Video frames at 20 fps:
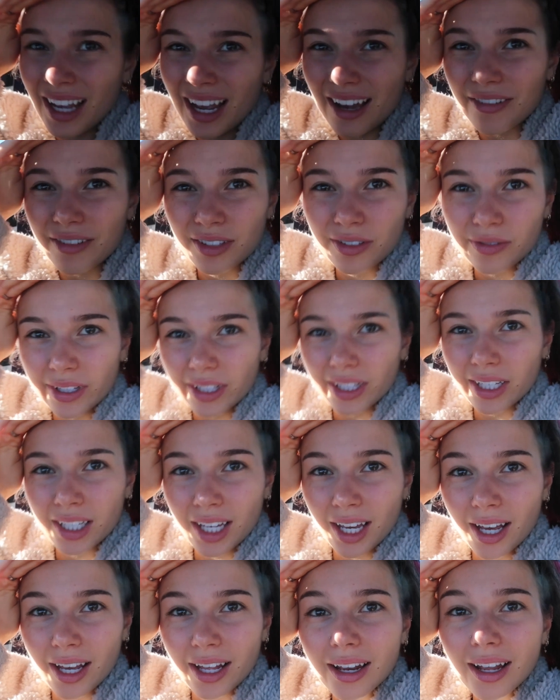Yeah, it was really
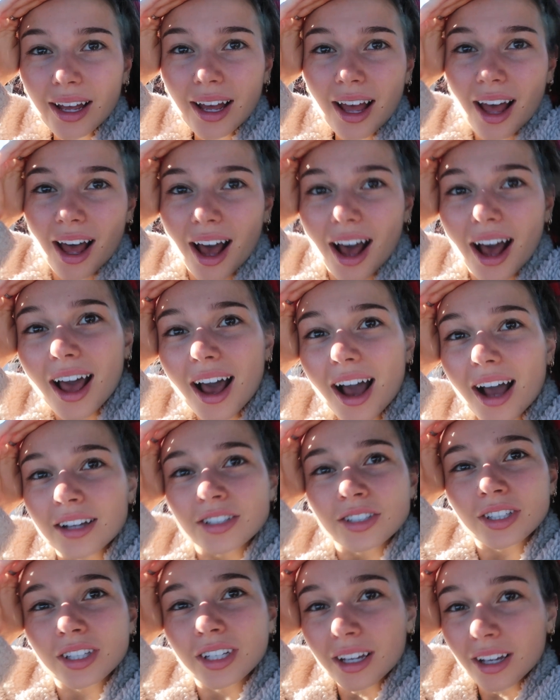good.
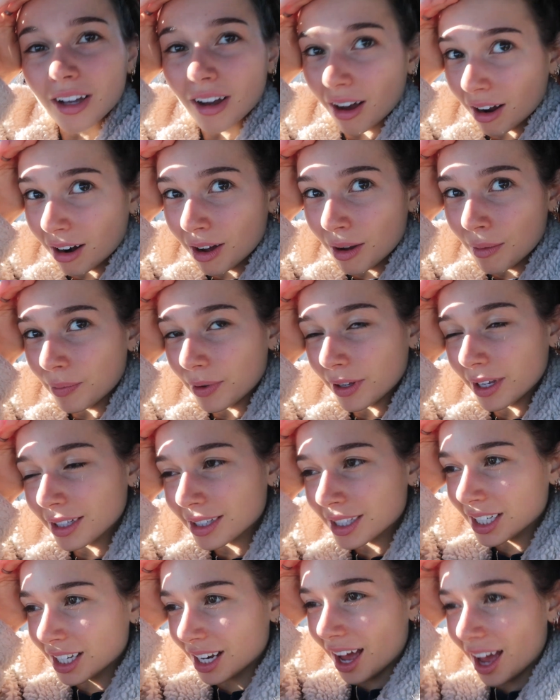Actually, I got on
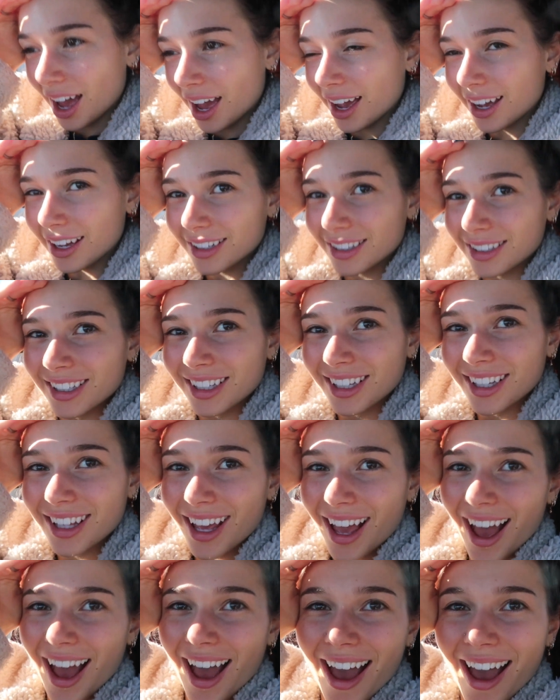beat today.
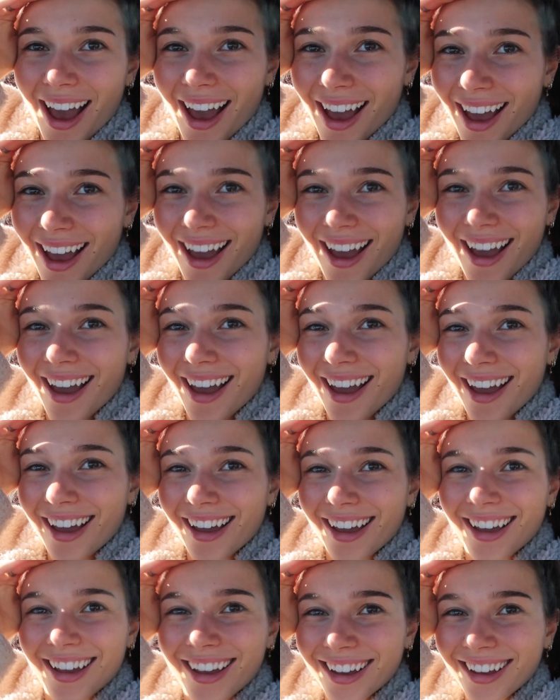
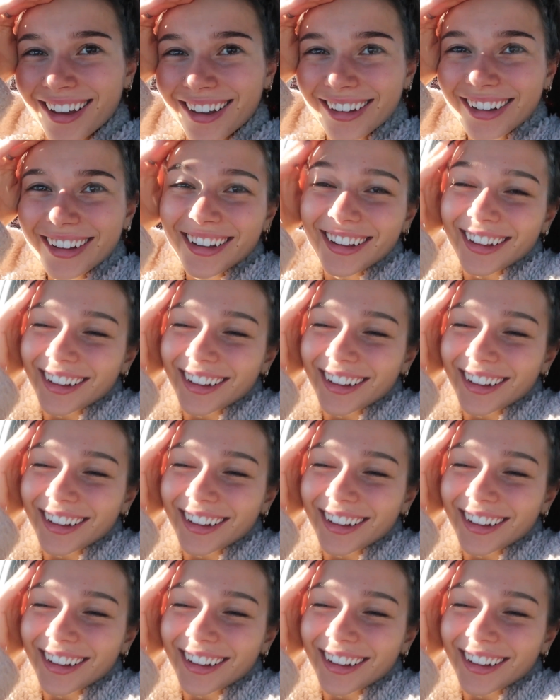Yay!